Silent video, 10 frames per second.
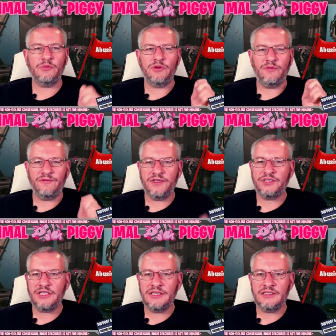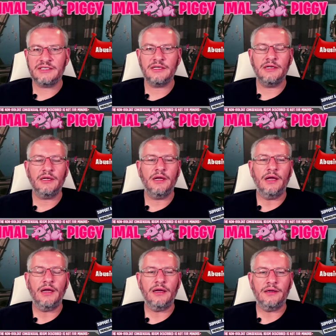who fishes
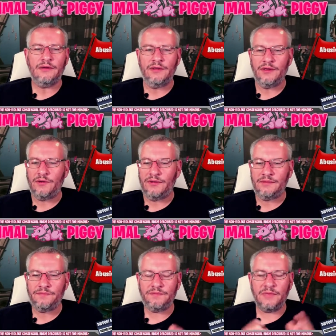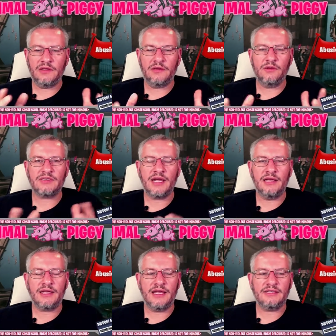uh, you know, and those
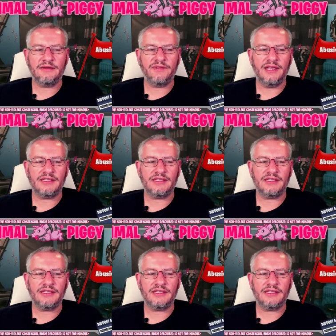kinds of things.